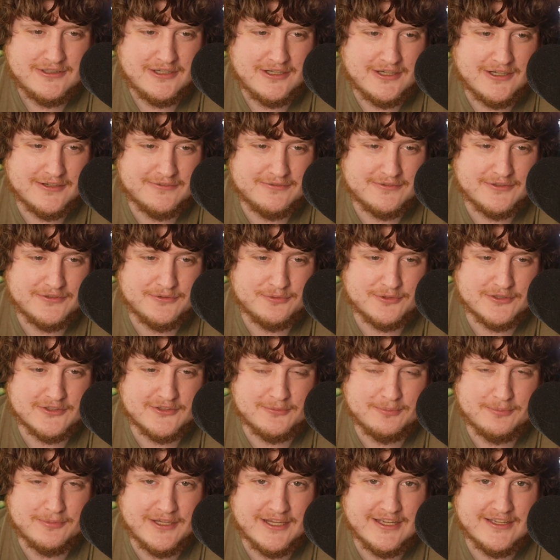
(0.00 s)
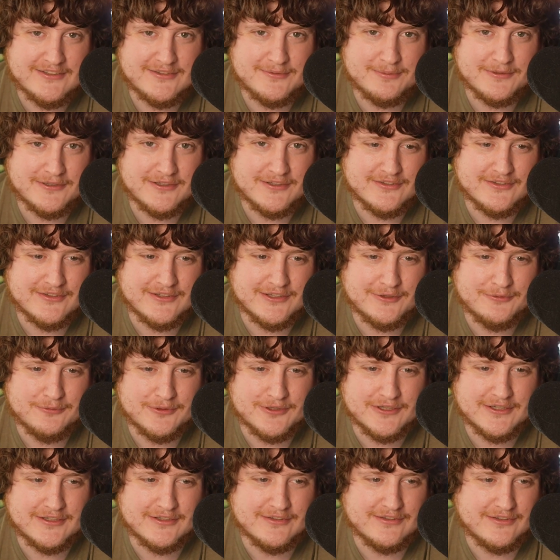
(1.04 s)
Offers works best because they can
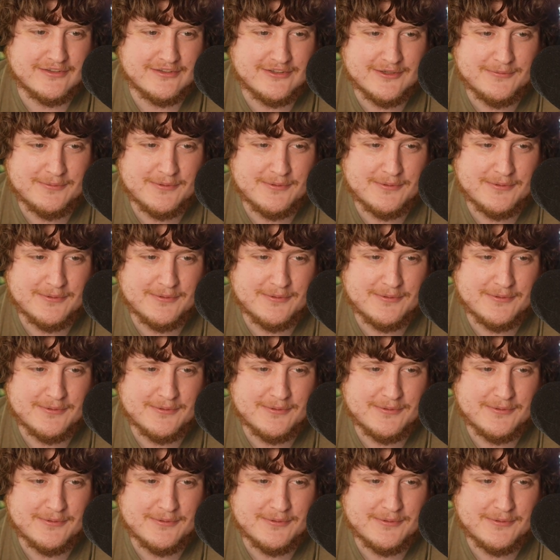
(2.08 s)
work as a tipping